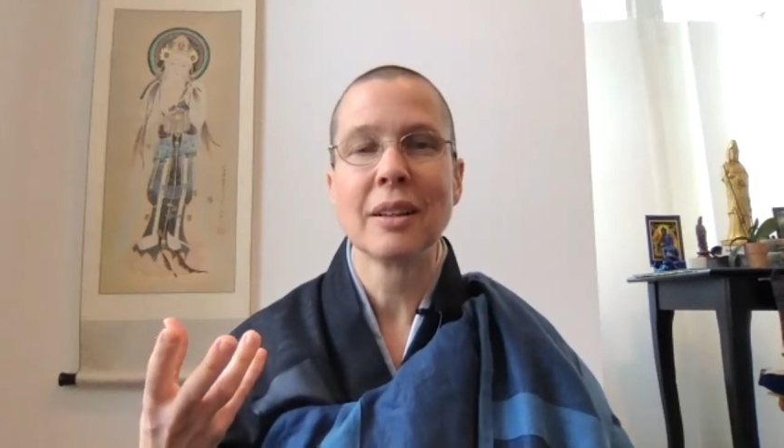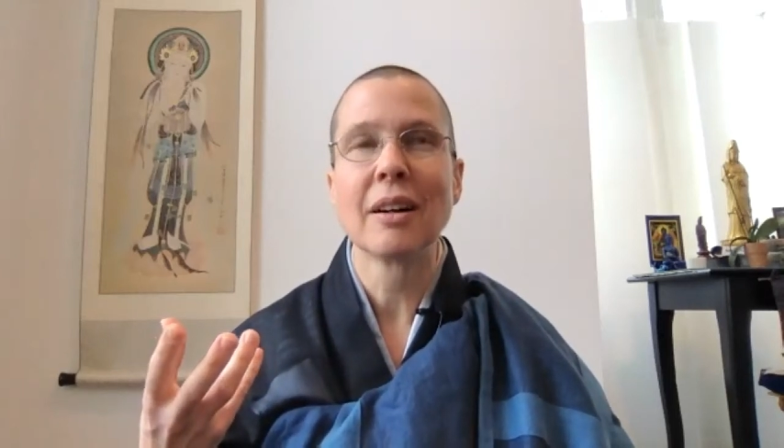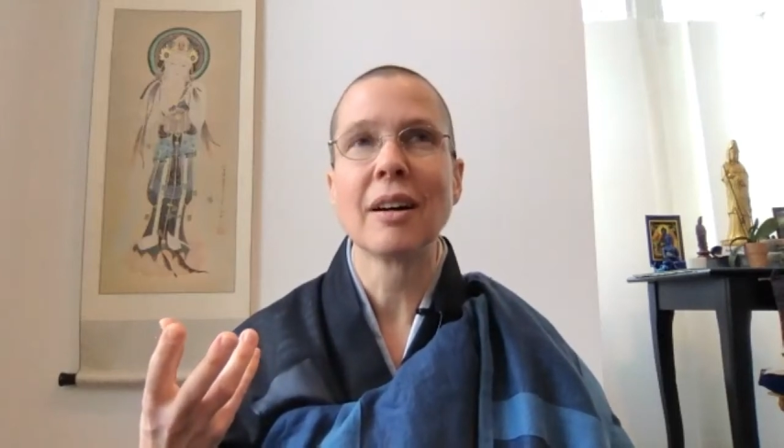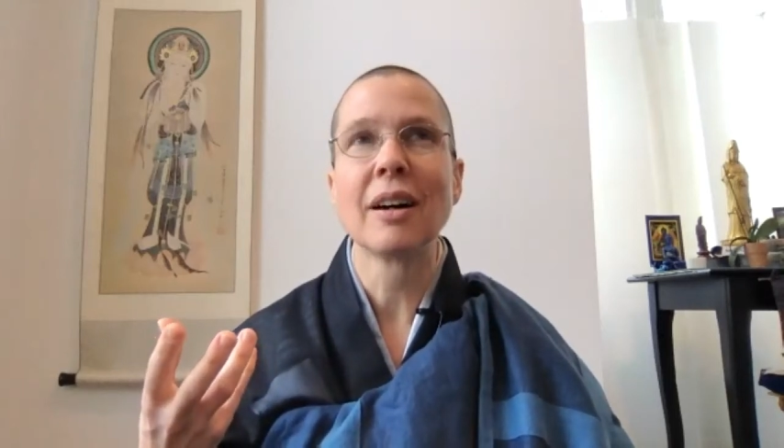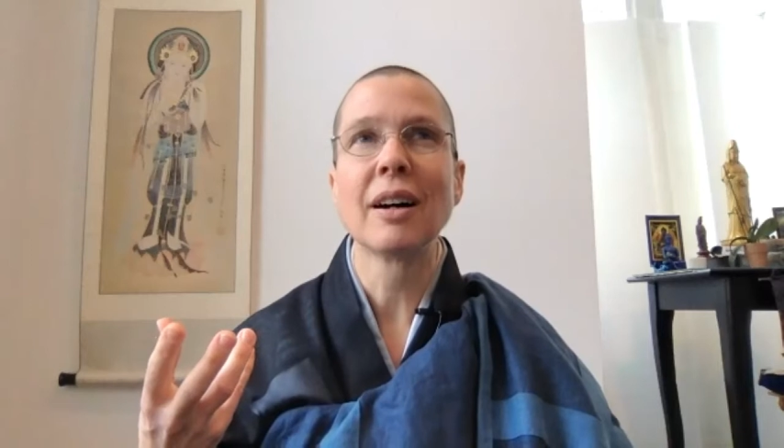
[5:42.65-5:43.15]

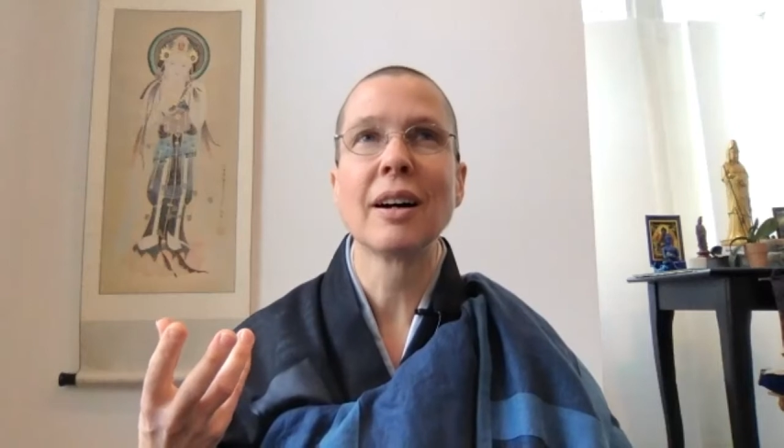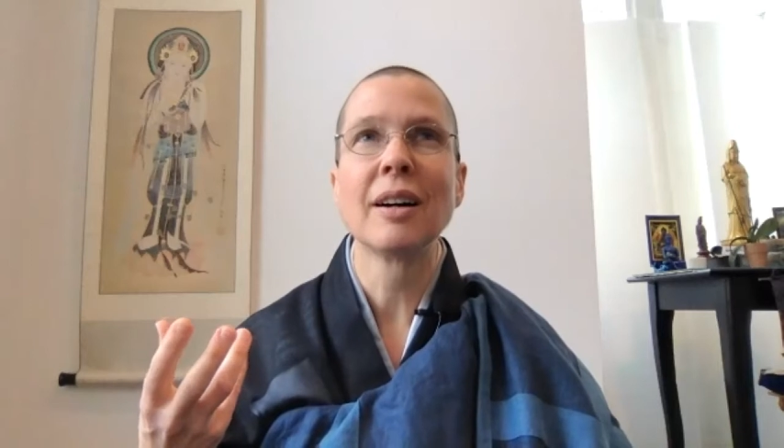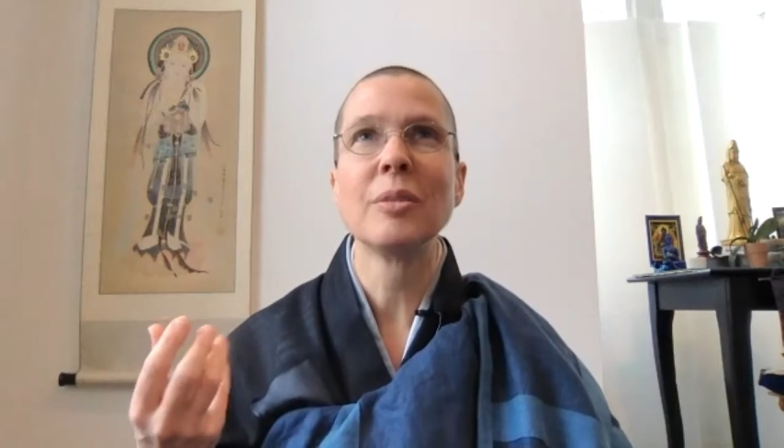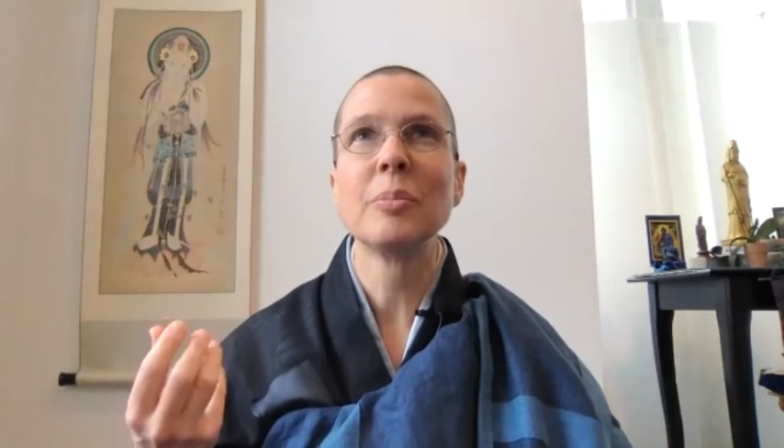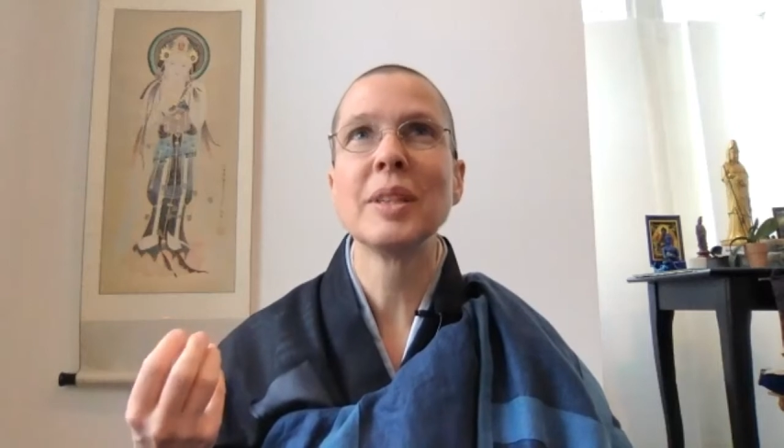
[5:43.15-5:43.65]
Oh,
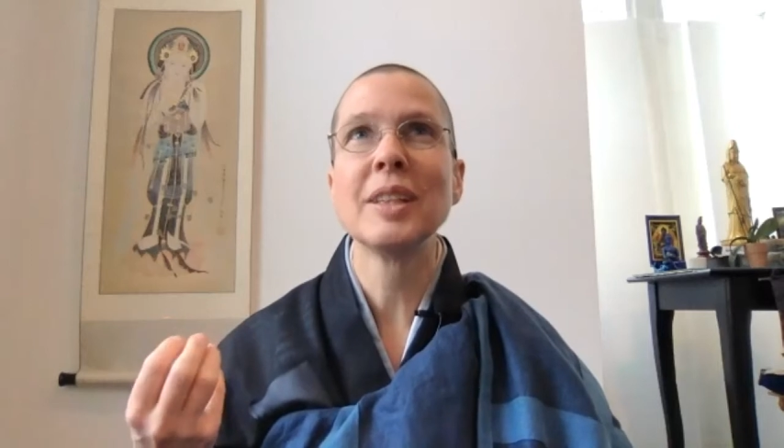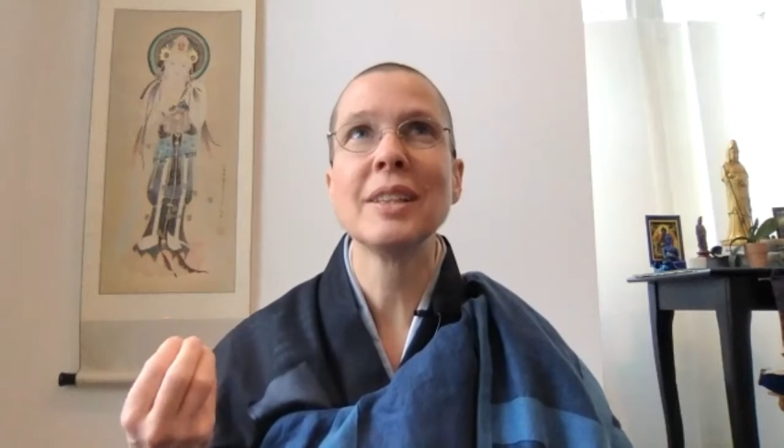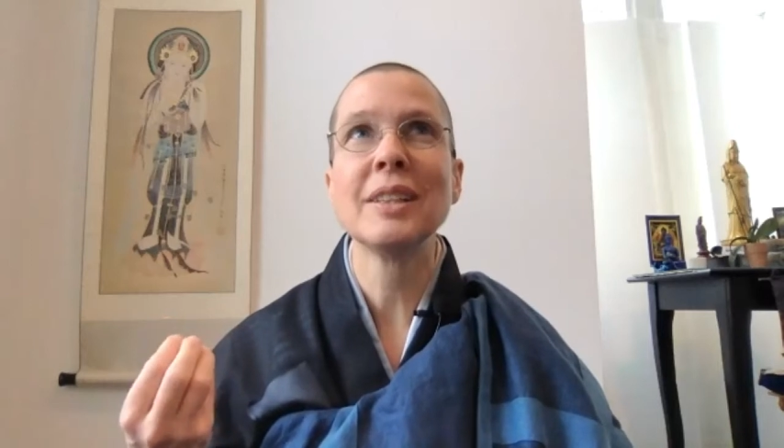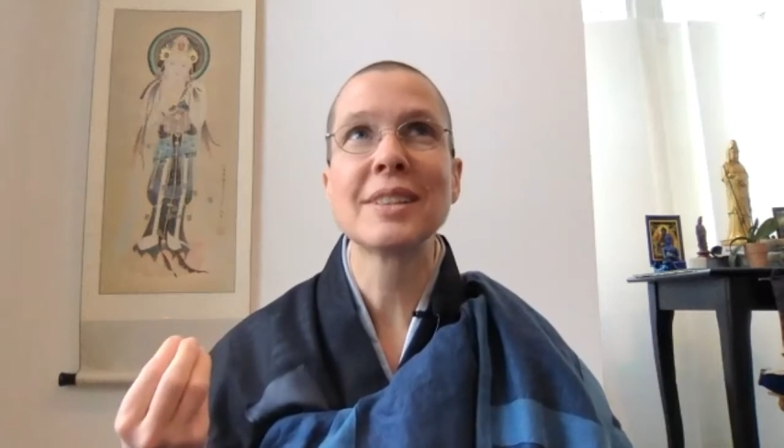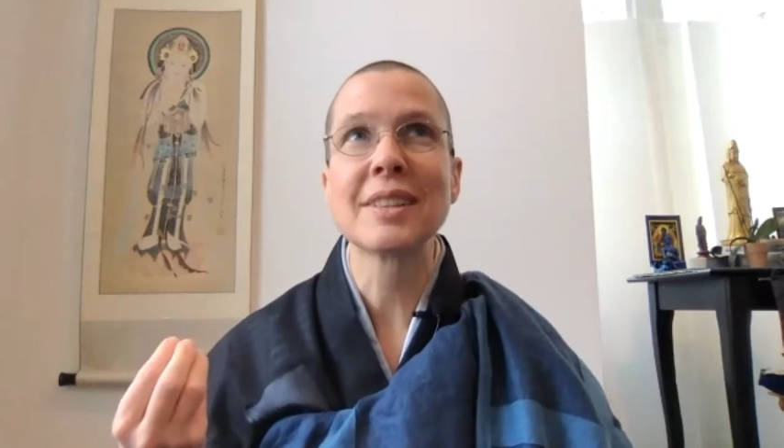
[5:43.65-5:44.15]

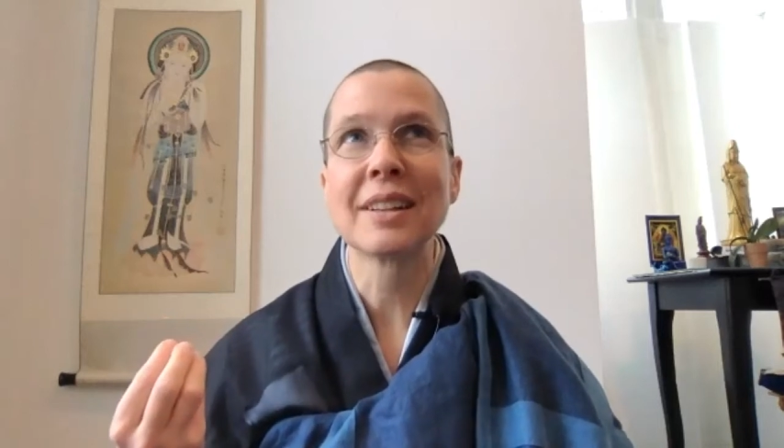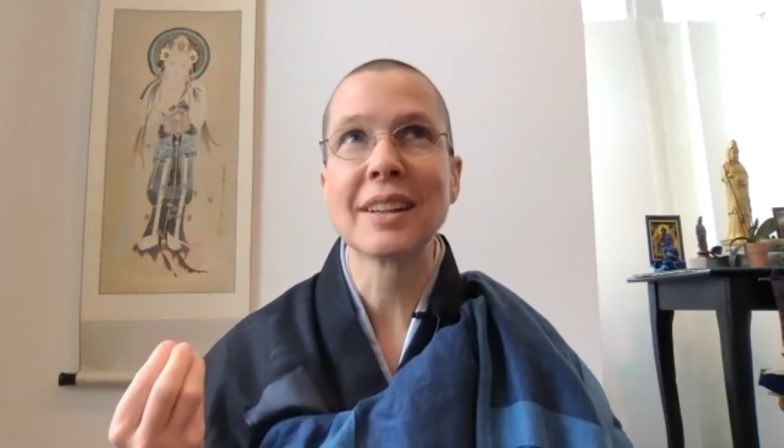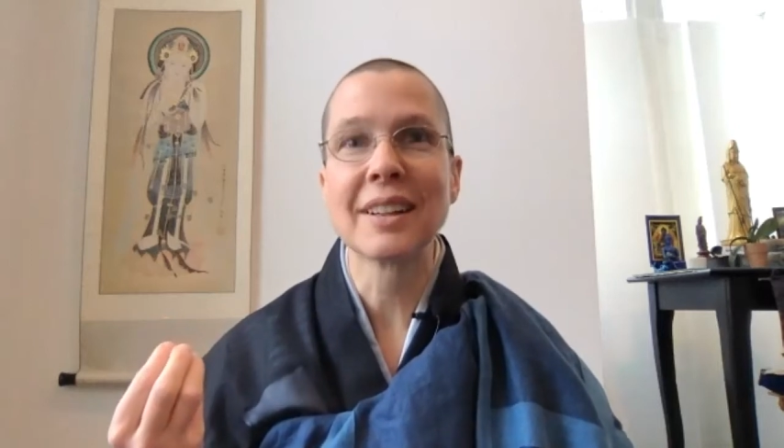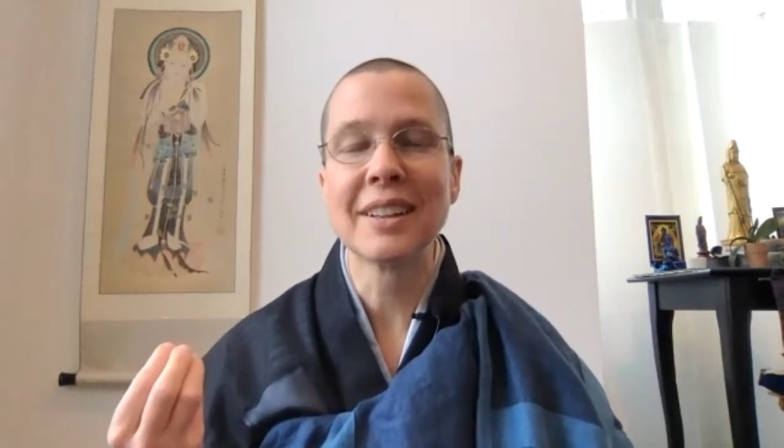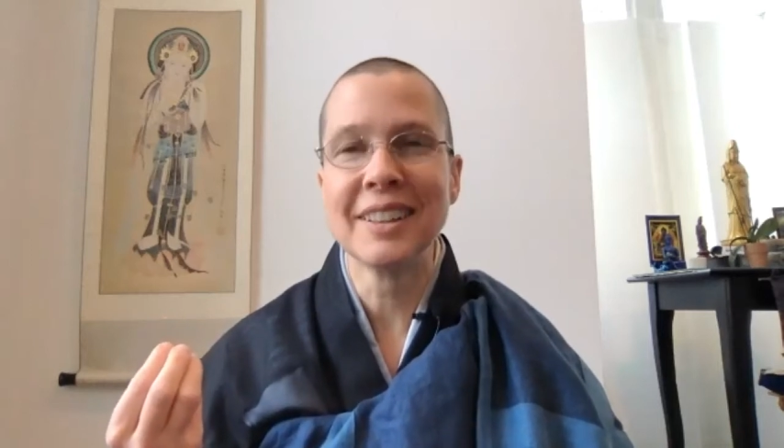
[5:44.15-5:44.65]

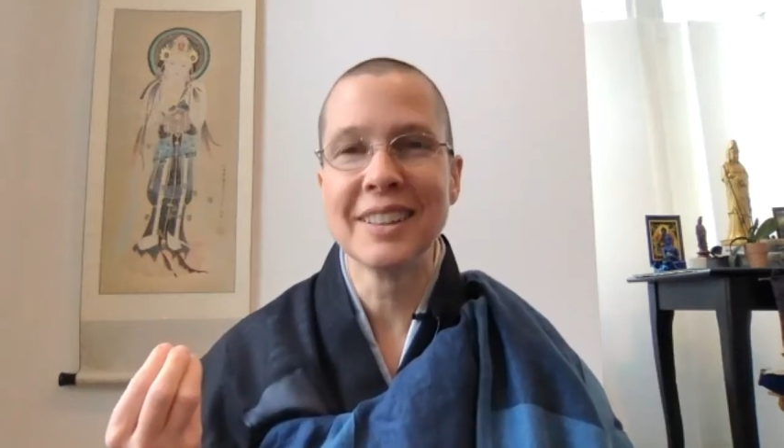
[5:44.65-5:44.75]
pizza.